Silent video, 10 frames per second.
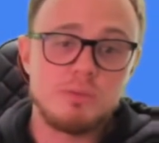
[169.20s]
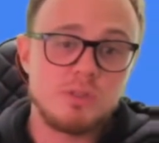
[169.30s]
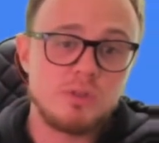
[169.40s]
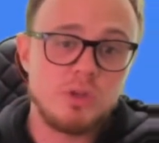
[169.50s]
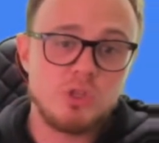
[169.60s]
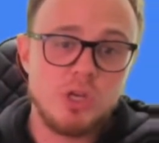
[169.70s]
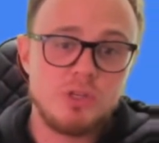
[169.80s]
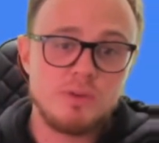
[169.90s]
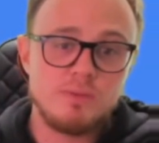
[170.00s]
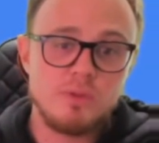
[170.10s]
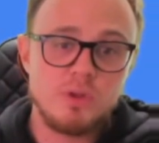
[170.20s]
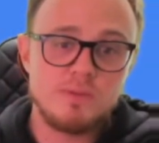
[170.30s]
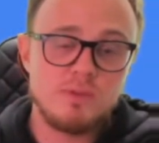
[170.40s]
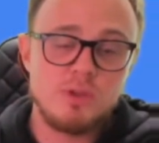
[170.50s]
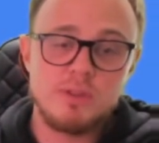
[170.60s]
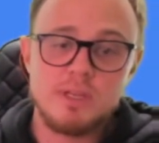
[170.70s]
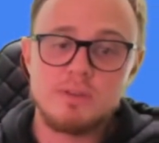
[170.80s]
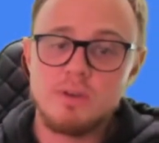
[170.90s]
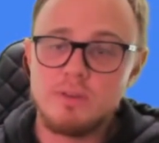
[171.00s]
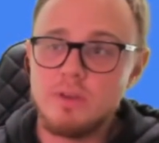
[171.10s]
a search engine for those of you that
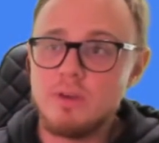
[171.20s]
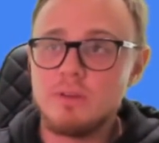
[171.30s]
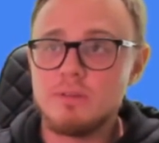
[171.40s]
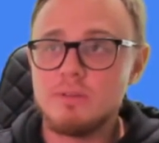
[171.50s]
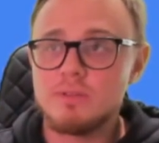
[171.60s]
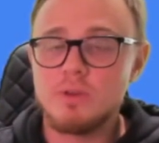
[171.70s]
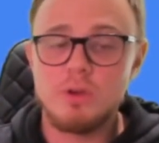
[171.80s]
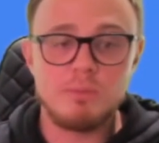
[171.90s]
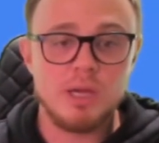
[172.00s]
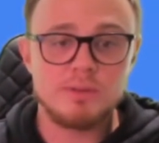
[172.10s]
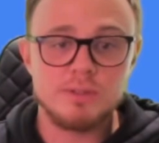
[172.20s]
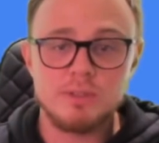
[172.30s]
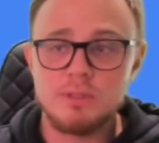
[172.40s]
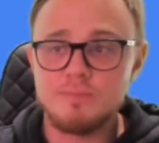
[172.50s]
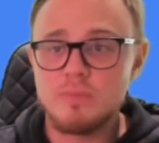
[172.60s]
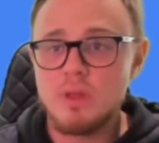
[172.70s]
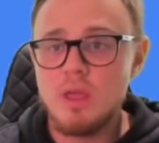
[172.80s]
don't know. It's owned by Google.